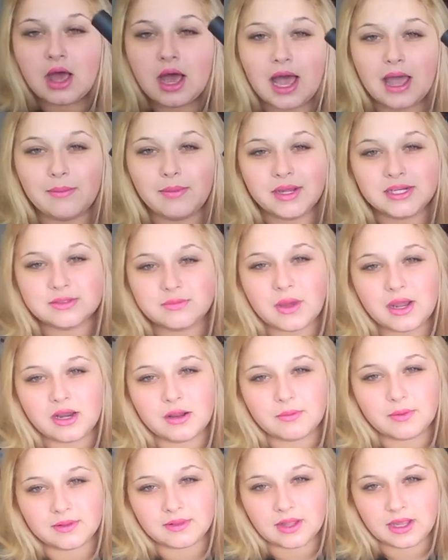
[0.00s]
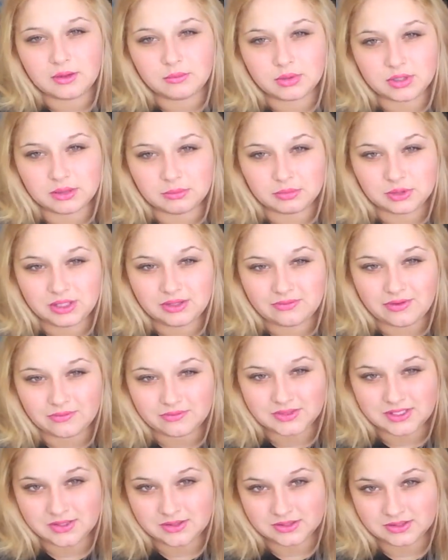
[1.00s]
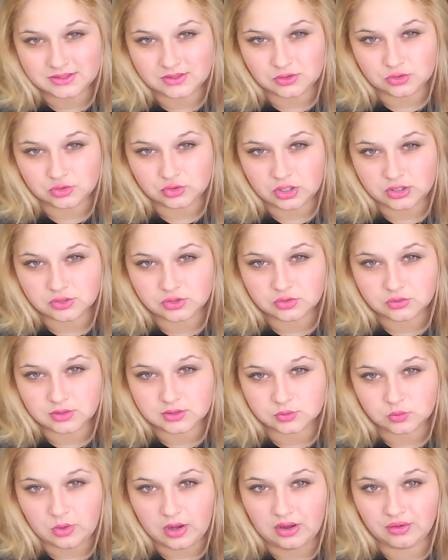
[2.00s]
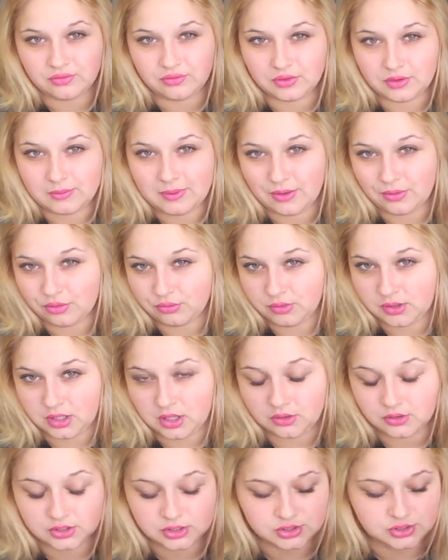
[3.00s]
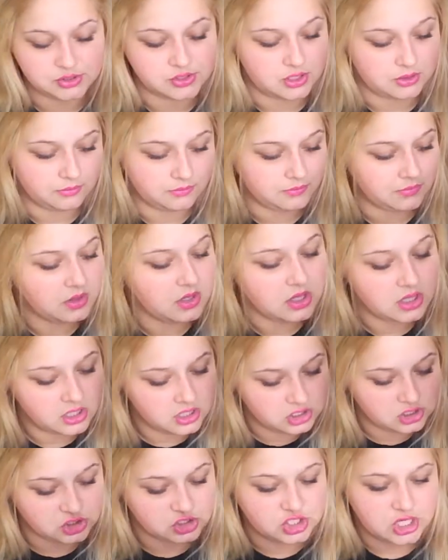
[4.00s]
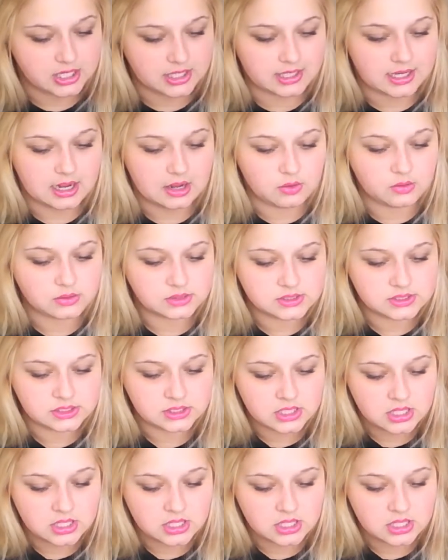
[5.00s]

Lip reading: I picked mine up online, but I believe I've seen this in the drugstore as well for about $3. So check it out.